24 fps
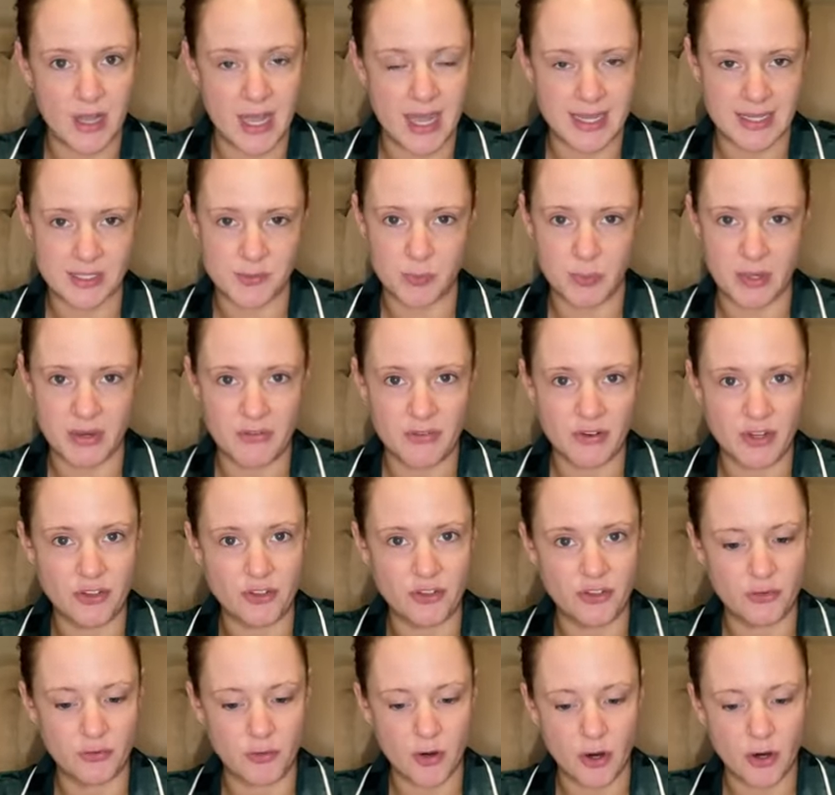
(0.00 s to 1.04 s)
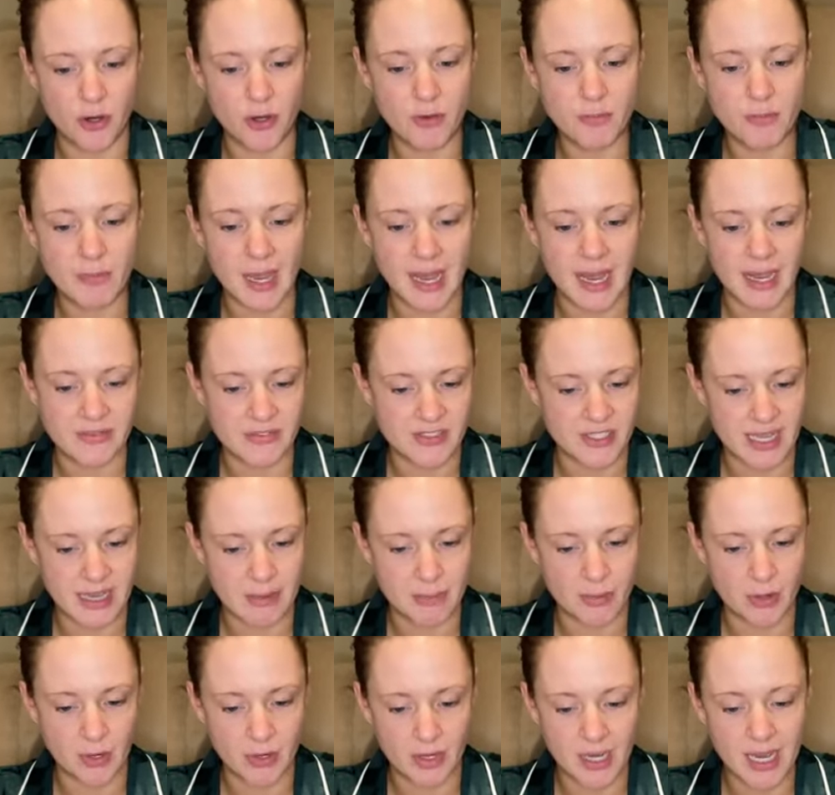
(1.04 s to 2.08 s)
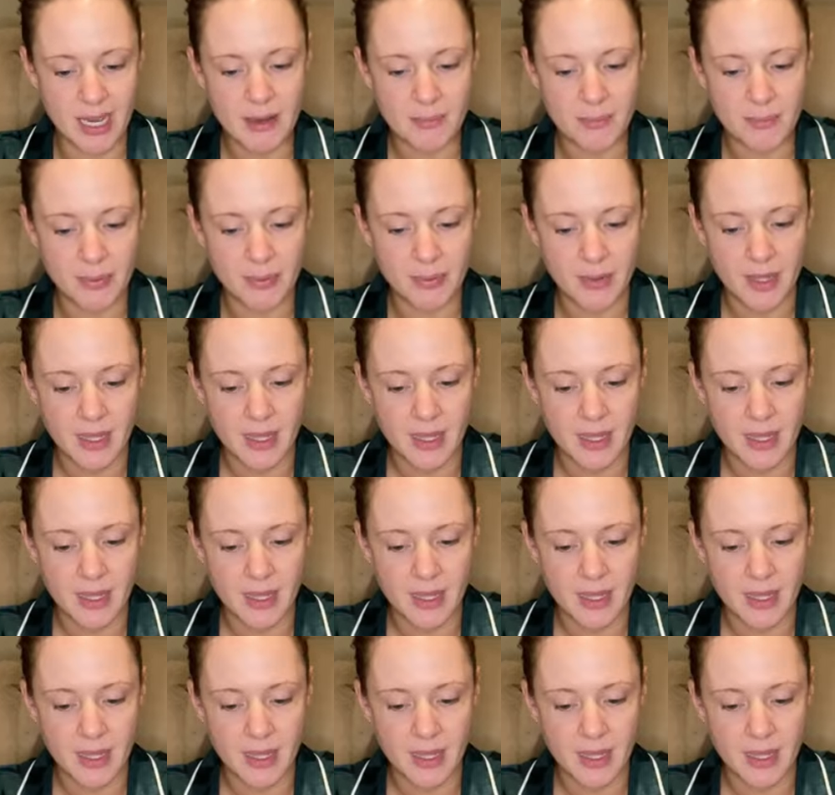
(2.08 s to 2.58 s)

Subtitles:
ex-boyfriend Jerome after they broke up,